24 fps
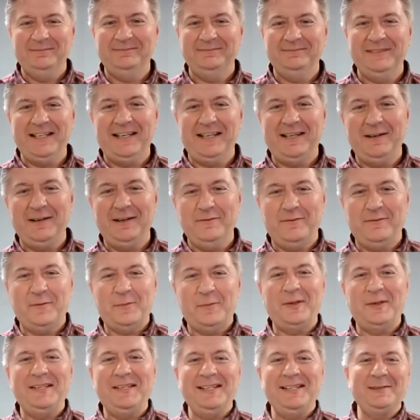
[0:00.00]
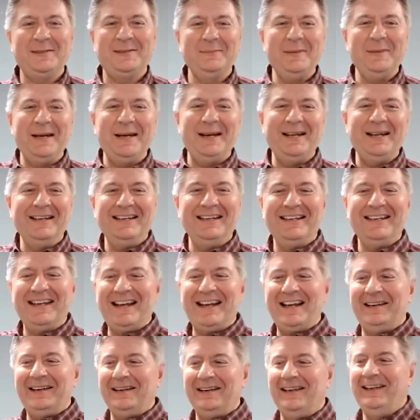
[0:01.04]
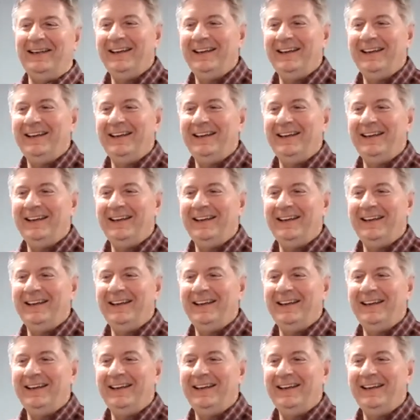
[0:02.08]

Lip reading: Thank you for participating in that.